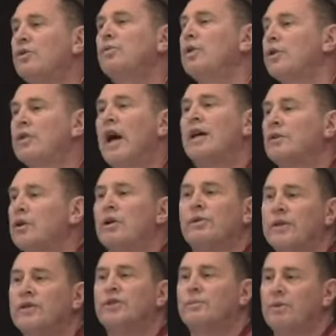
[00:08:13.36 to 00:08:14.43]
will not
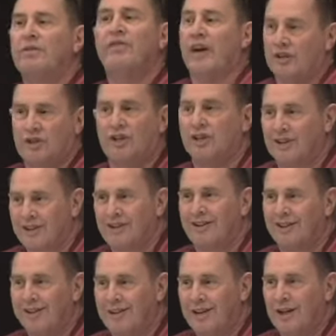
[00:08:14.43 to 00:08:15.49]
go into perfection.
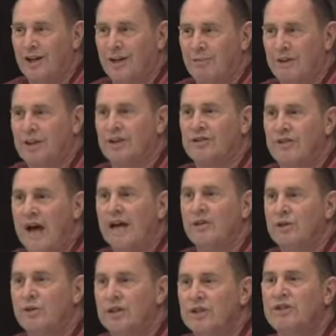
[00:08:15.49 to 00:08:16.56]
Because
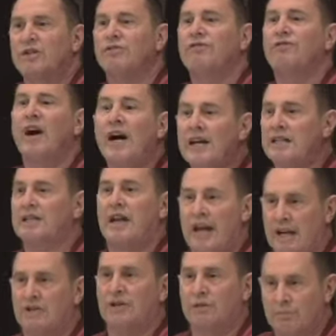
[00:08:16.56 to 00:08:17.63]
that you is defined
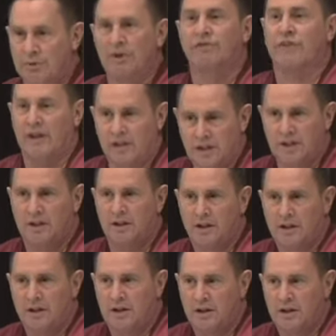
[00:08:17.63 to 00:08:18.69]
as imperfect.
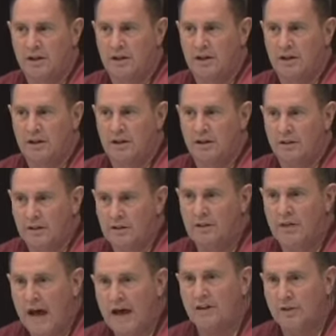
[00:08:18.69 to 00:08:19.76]

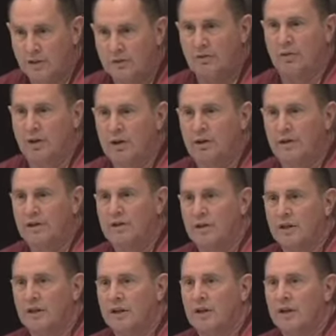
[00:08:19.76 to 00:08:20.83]
That you
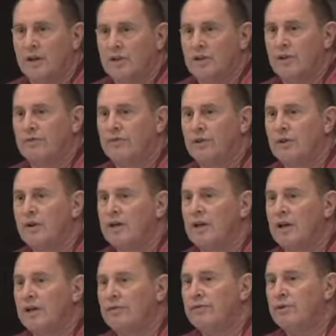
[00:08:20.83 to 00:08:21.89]
see. So if you're
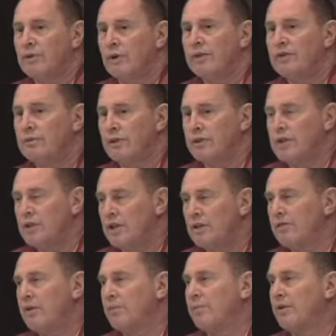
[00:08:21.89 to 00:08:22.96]
going to
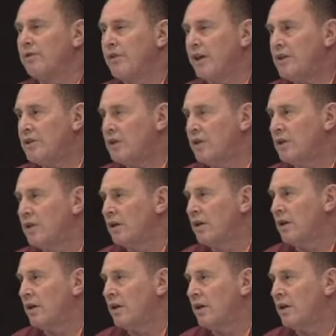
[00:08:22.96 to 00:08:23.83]
achieve the perfection